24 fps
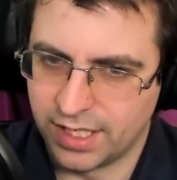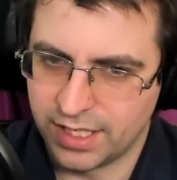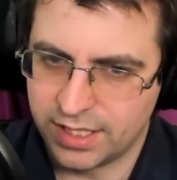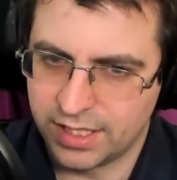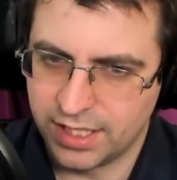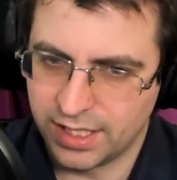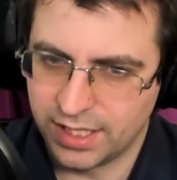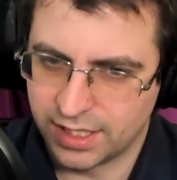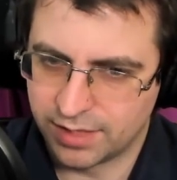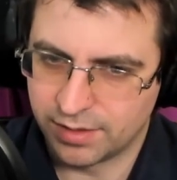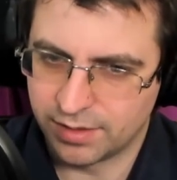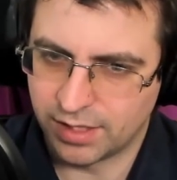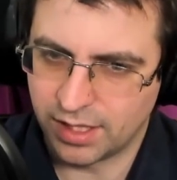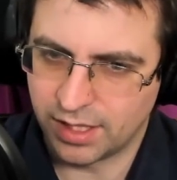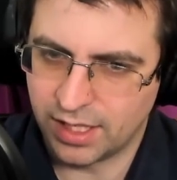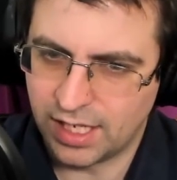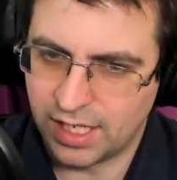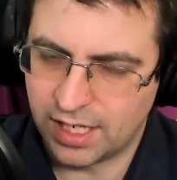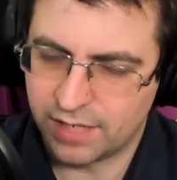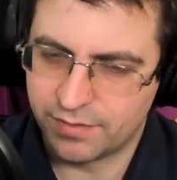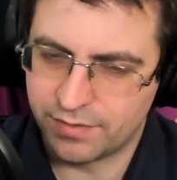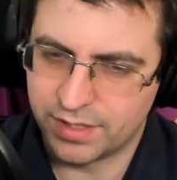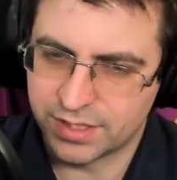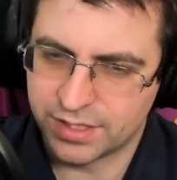I think a
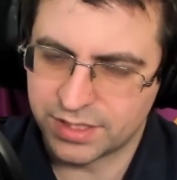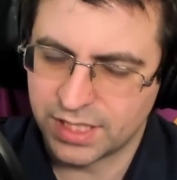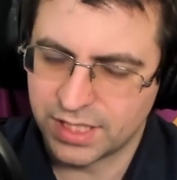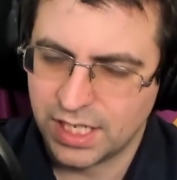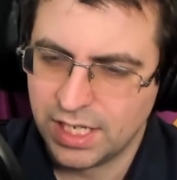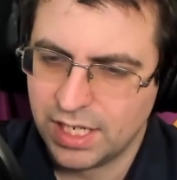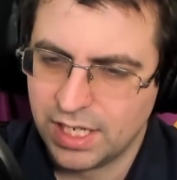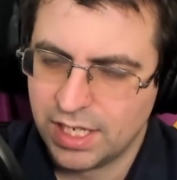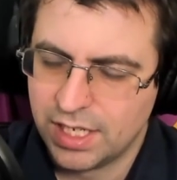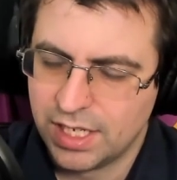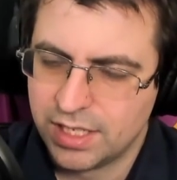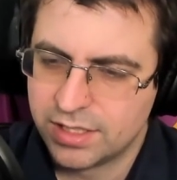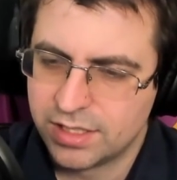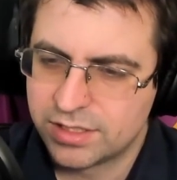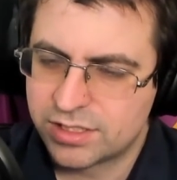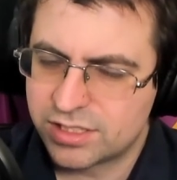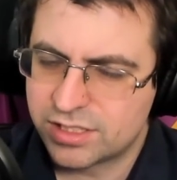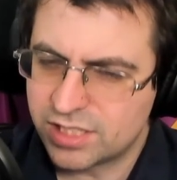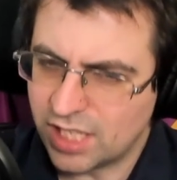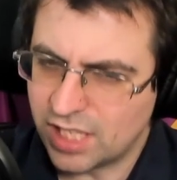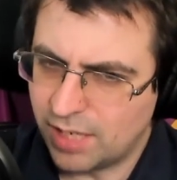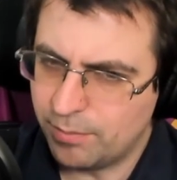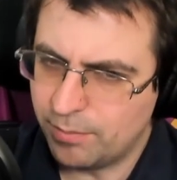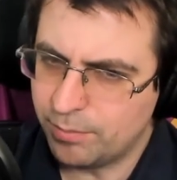lot of us,
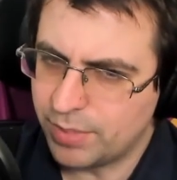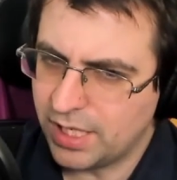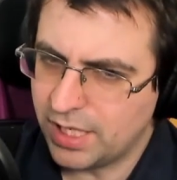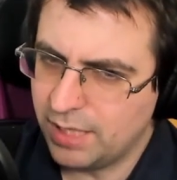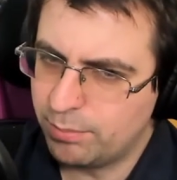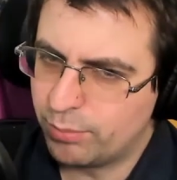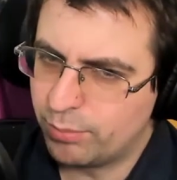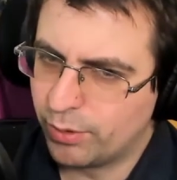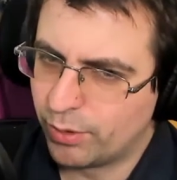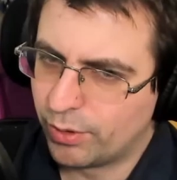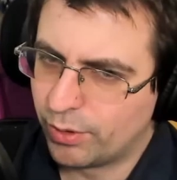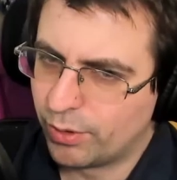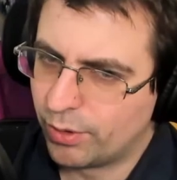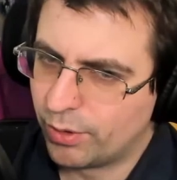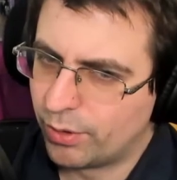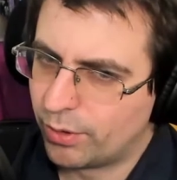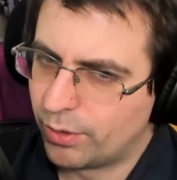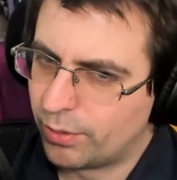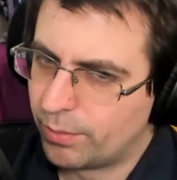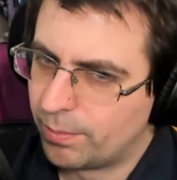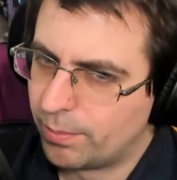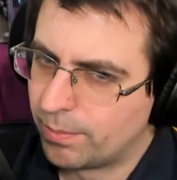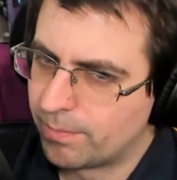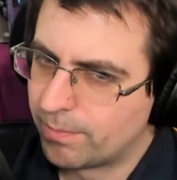some
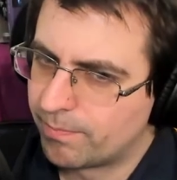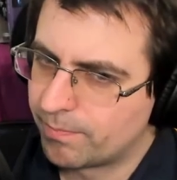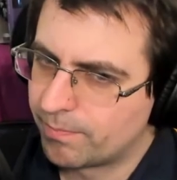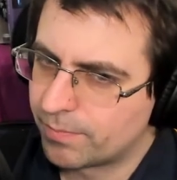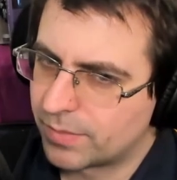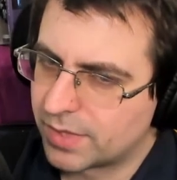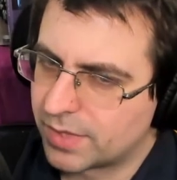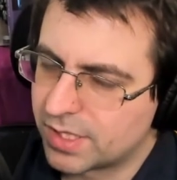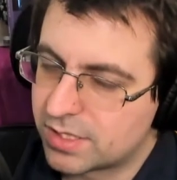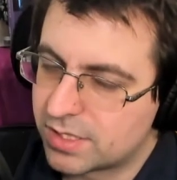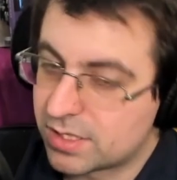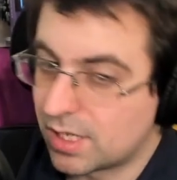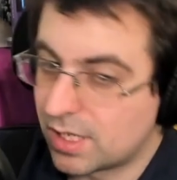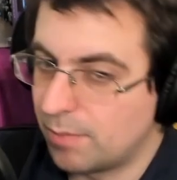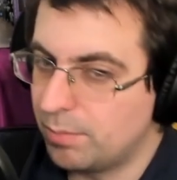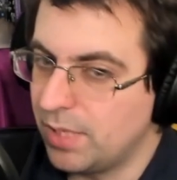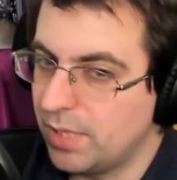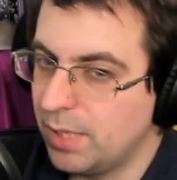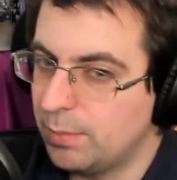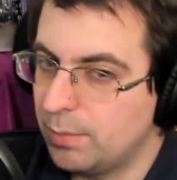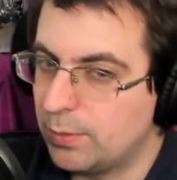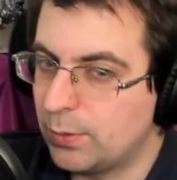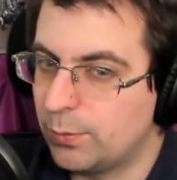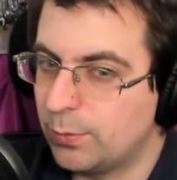people some
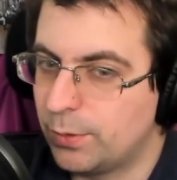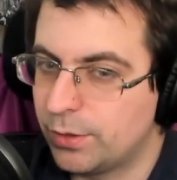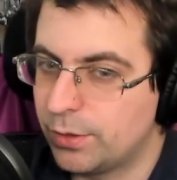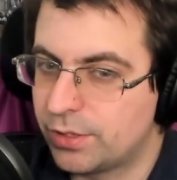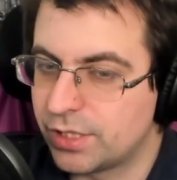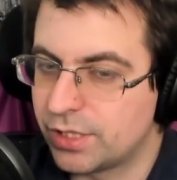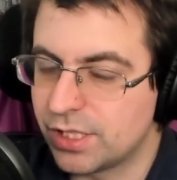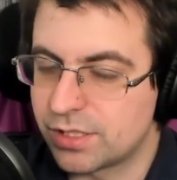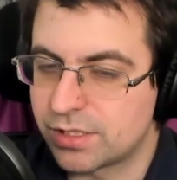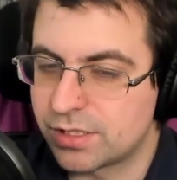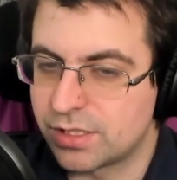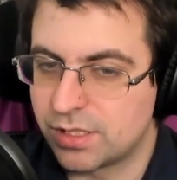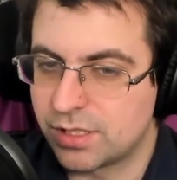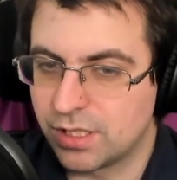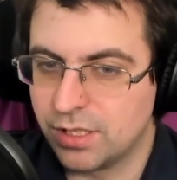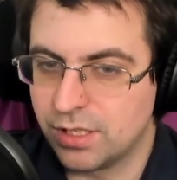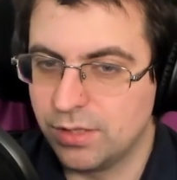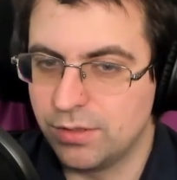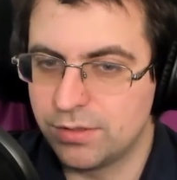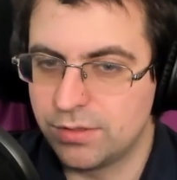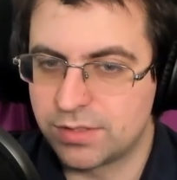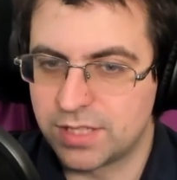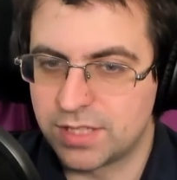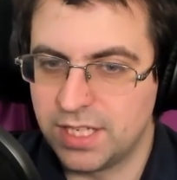people will just
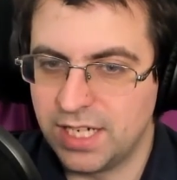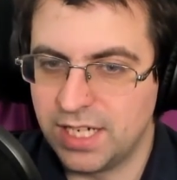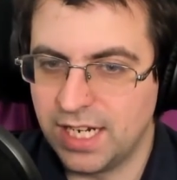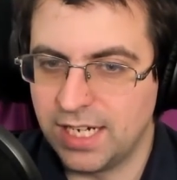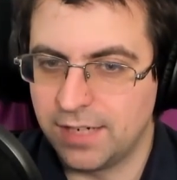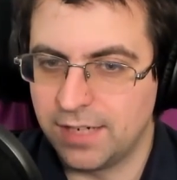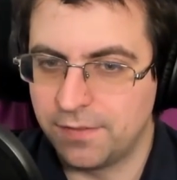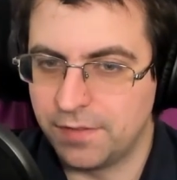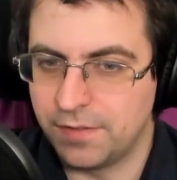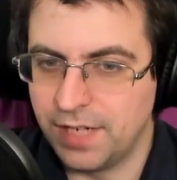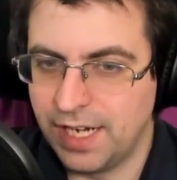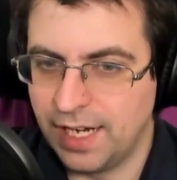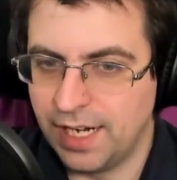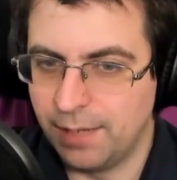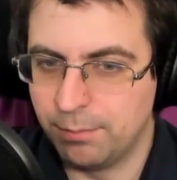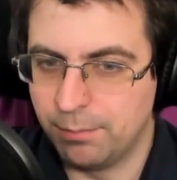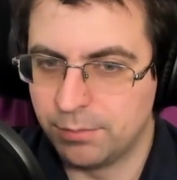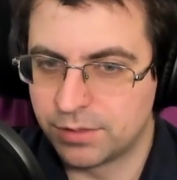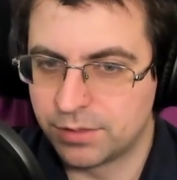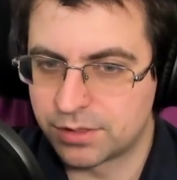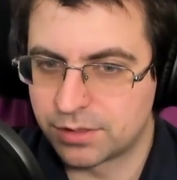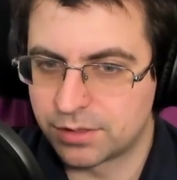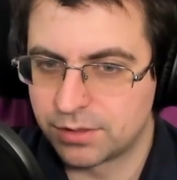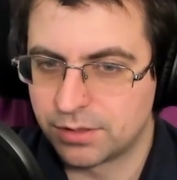use the native
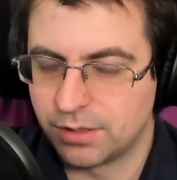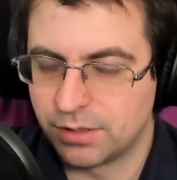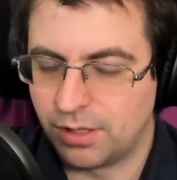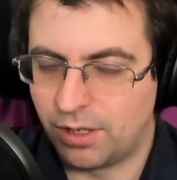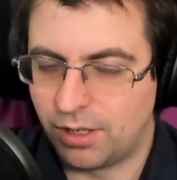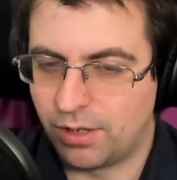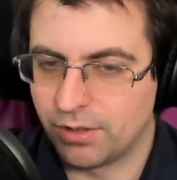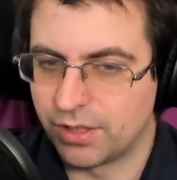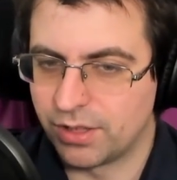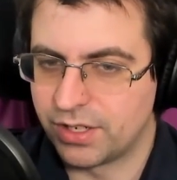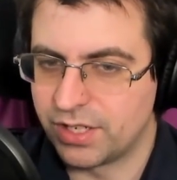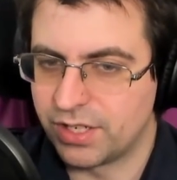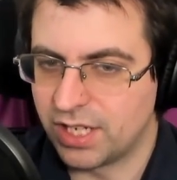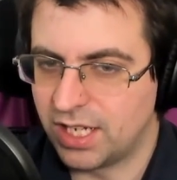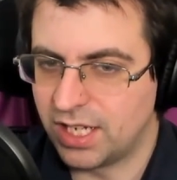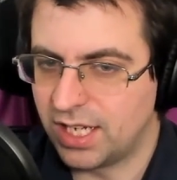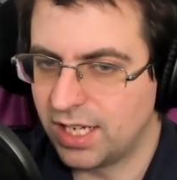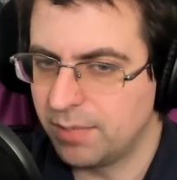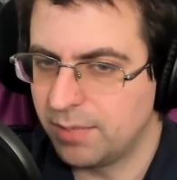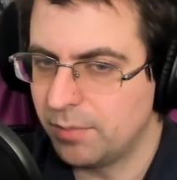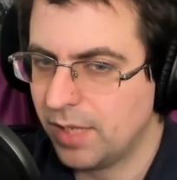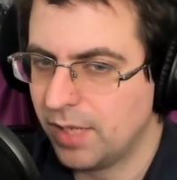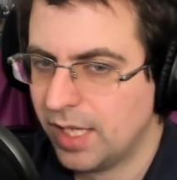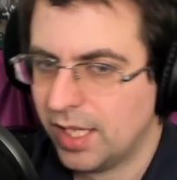names all the
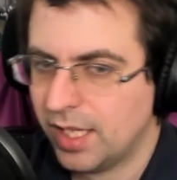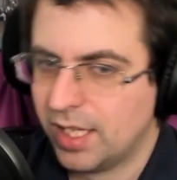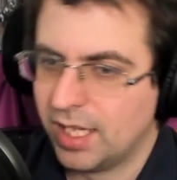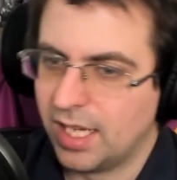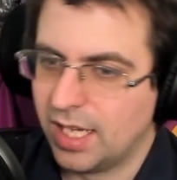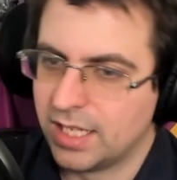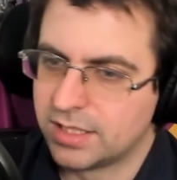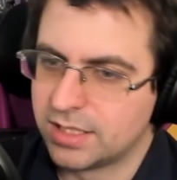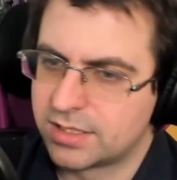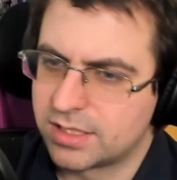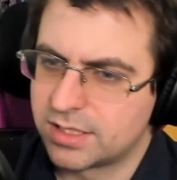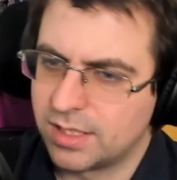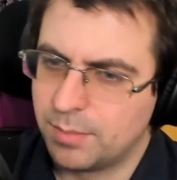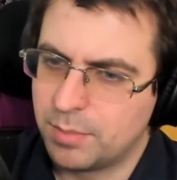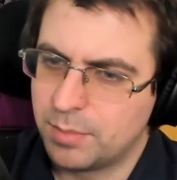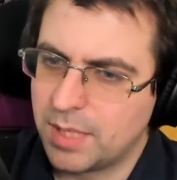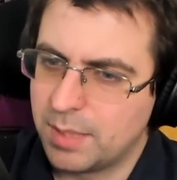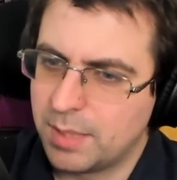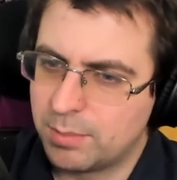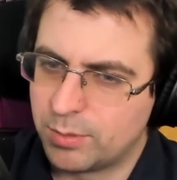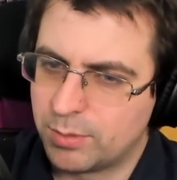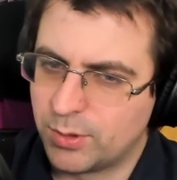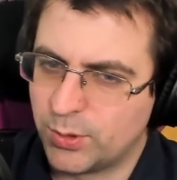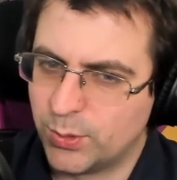time, and some
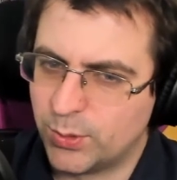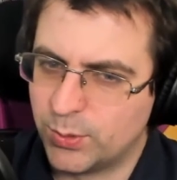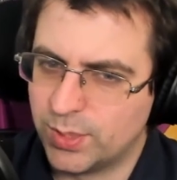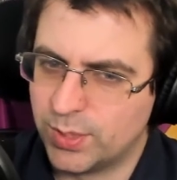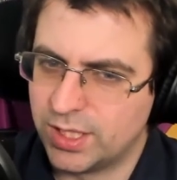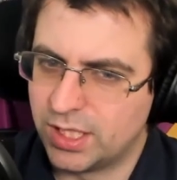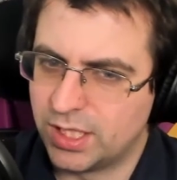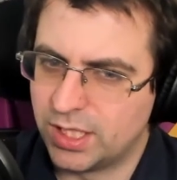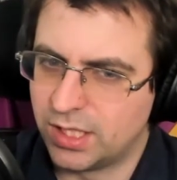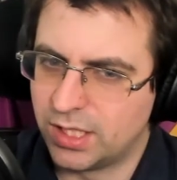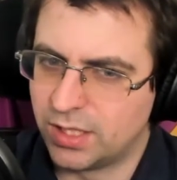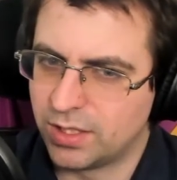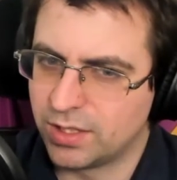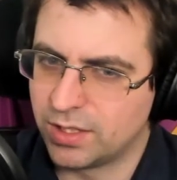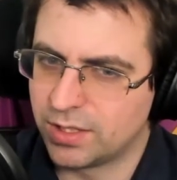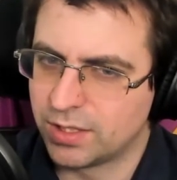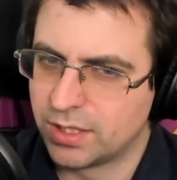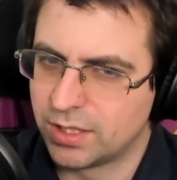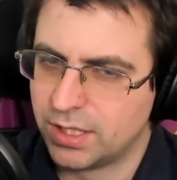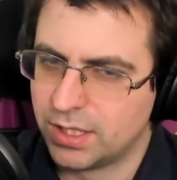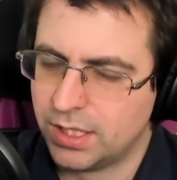people will